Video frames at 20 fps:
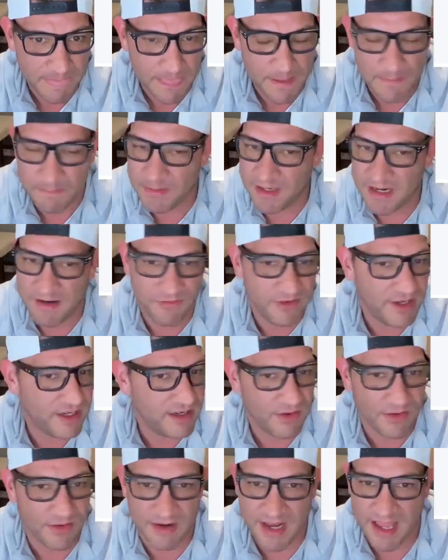But if it
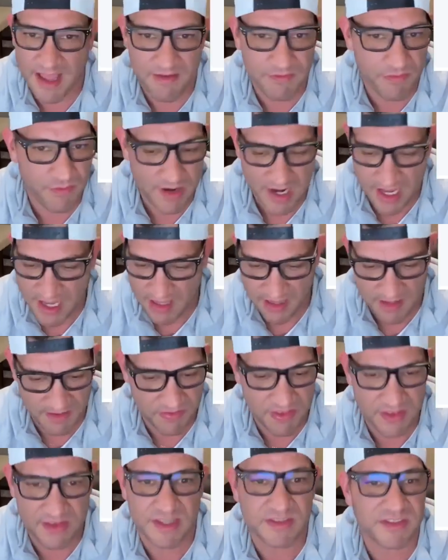don't have if
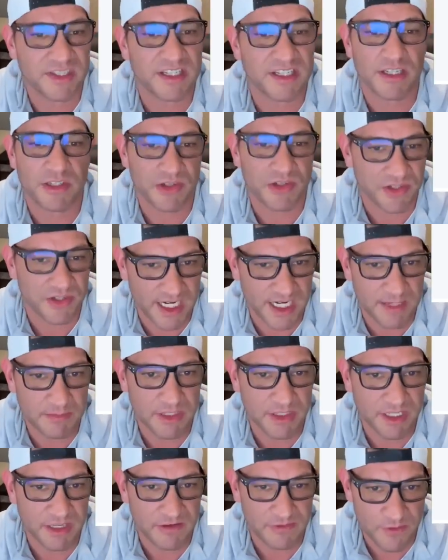the signatures that I'm
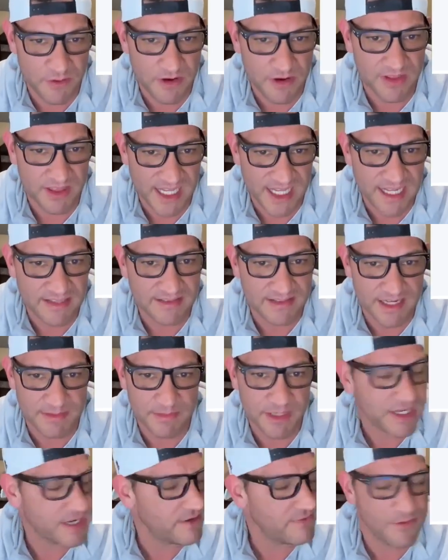looking for on the lines that I'm
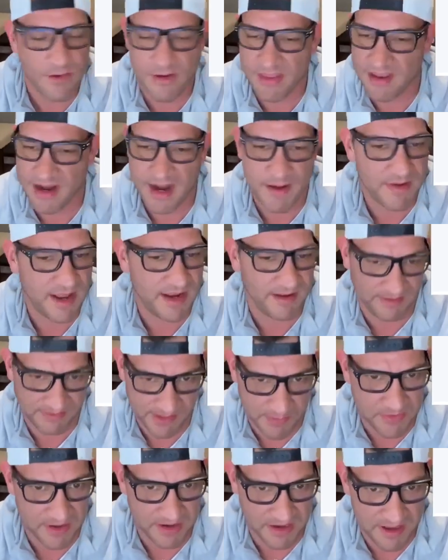looking for, then I'm not
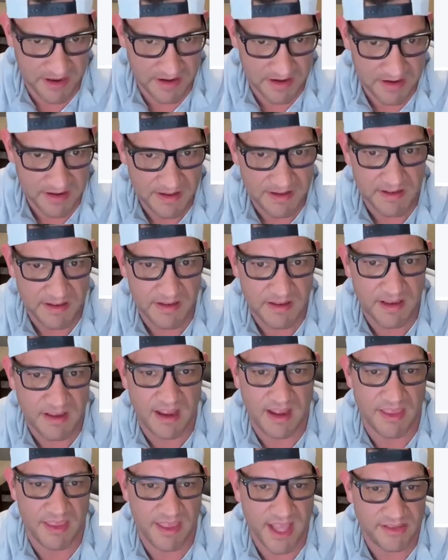accepting it.
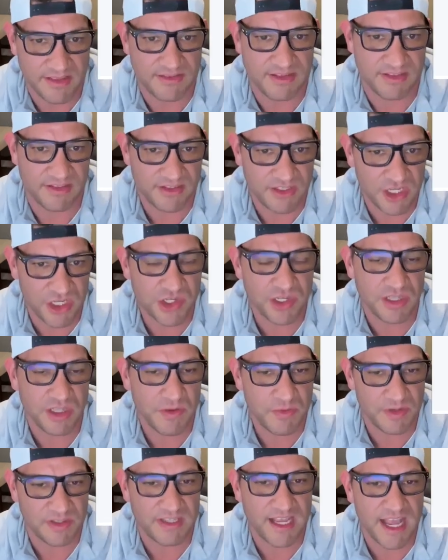And that's essentially
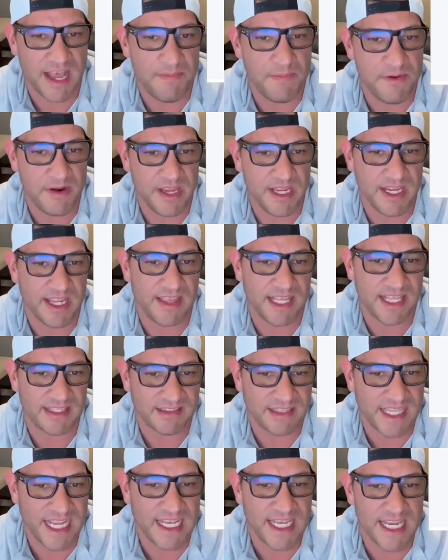what's happening, and that's
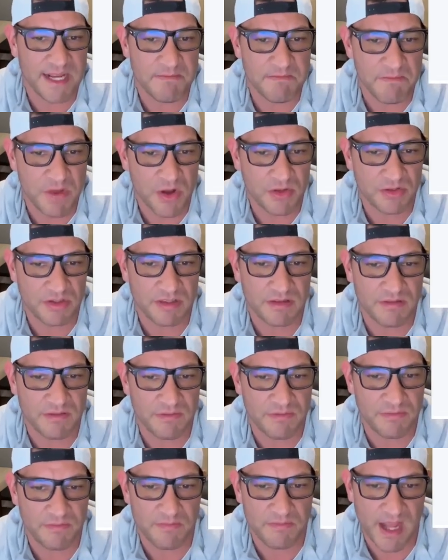landing most of
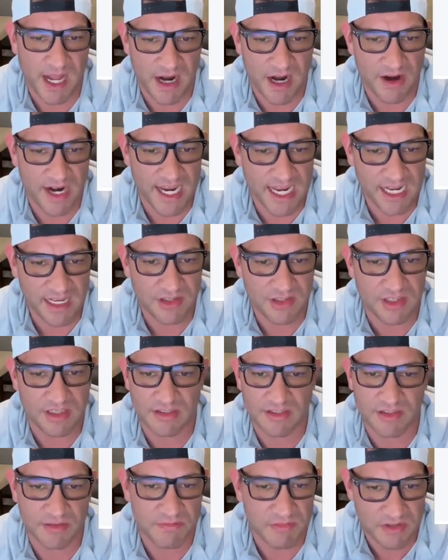our agents,
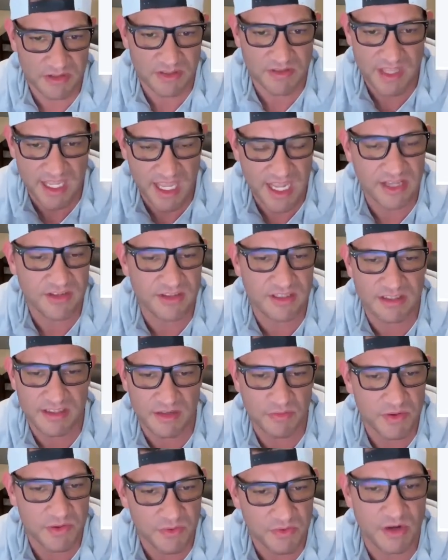or most of the agents that
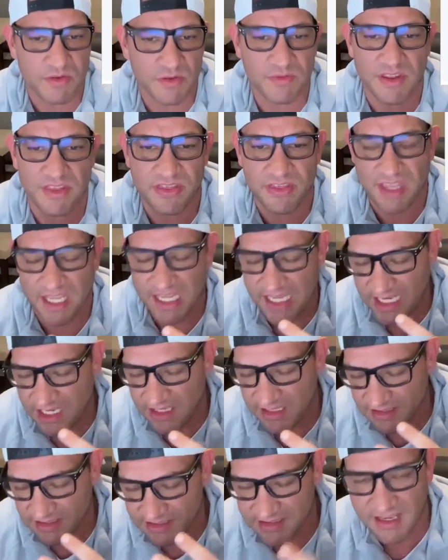we work with,
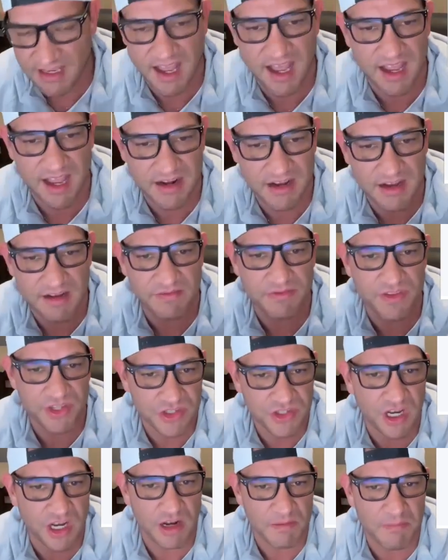inside of the
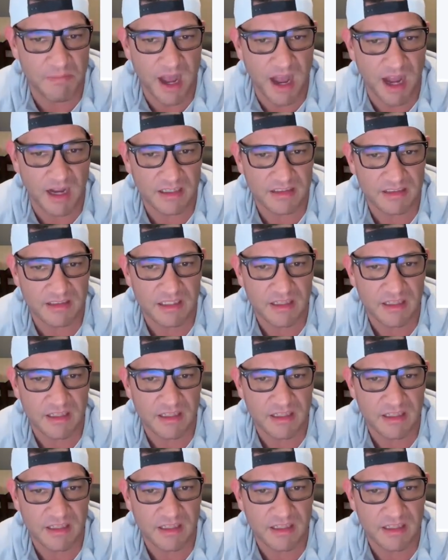junk box.